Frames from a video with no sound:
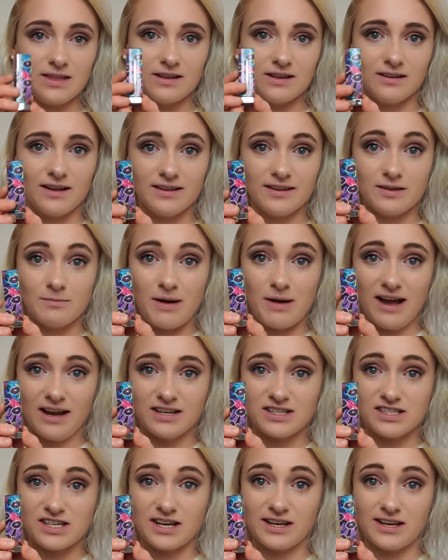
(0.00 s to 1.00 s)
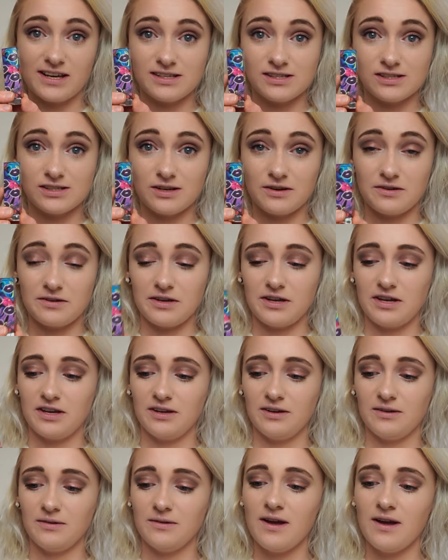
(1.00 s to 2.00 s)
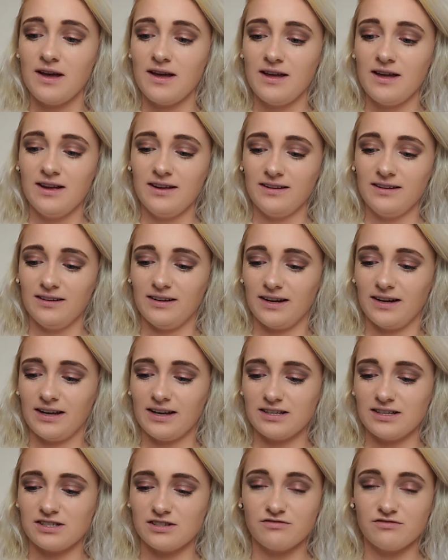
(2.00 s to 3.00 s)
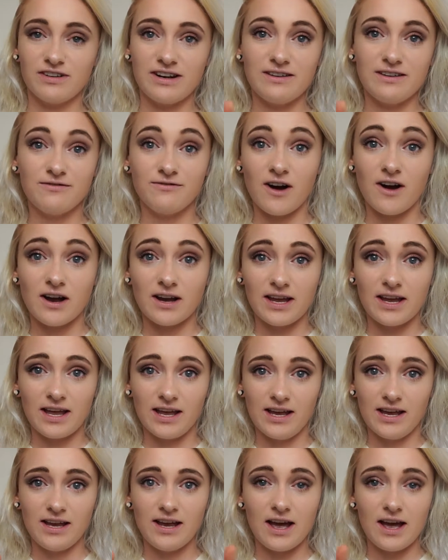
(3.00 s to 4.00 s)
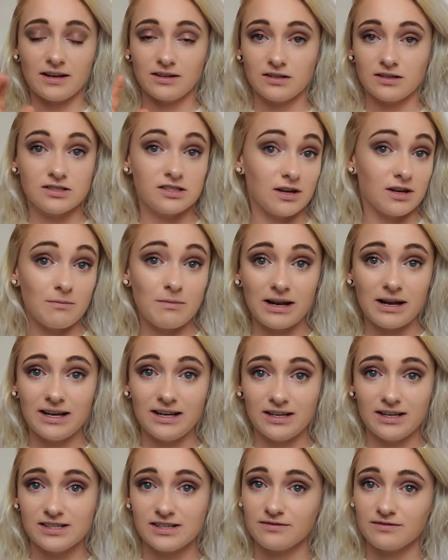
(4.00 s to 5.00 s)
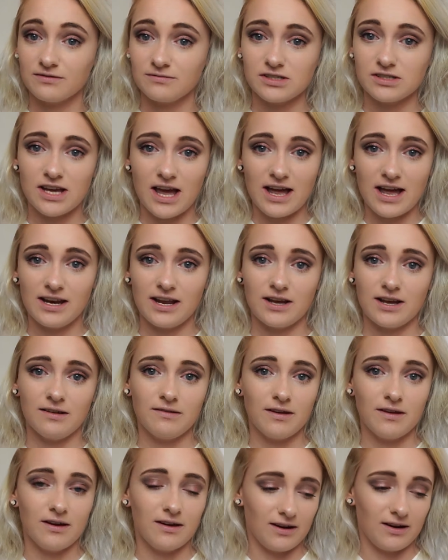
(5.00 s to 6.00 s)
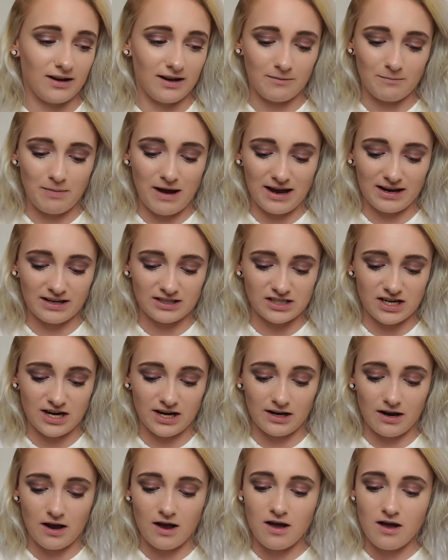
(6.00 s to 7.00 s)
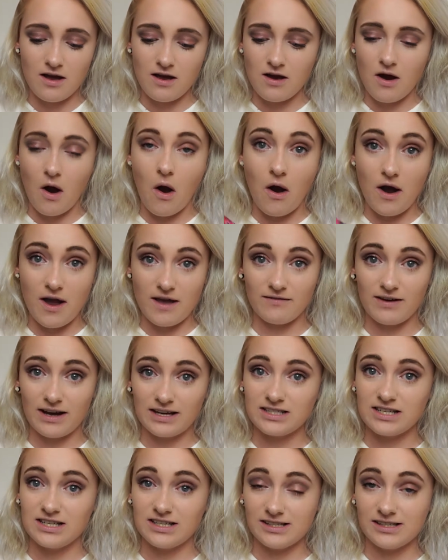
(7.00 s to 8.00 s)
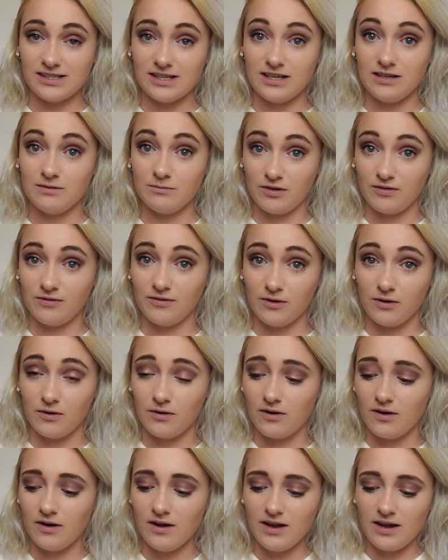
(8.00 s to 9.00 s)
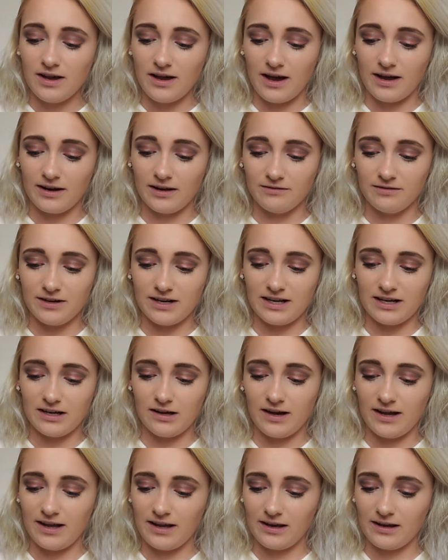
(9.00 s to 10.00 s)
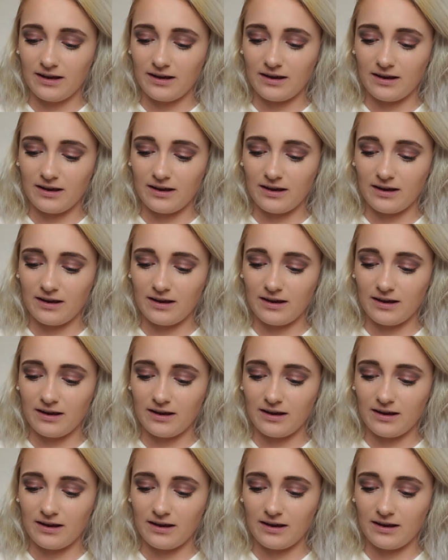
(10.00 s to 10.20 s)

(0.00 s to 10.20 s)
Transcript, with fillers: like the packaging is so cute like it's just really funky and completely different to any other like packaging I've actually seen before and I really like